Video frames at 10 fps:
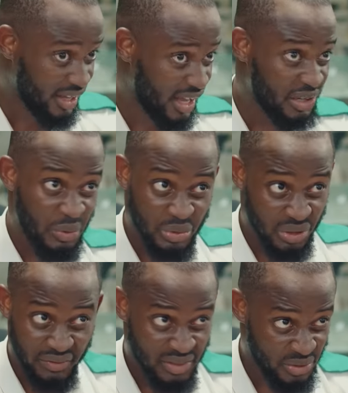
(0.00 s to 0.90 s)
I don't want to
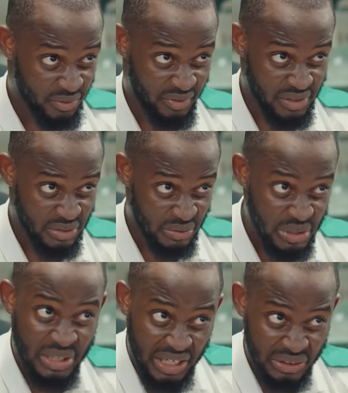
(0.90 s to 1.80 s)
give this to your friends. Do
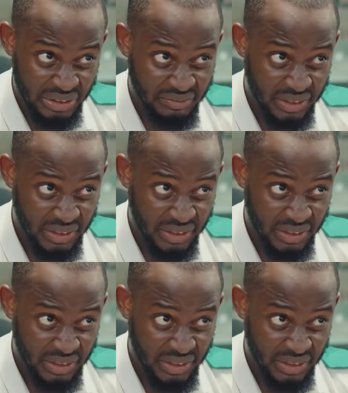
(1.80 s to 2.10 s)
you think I should give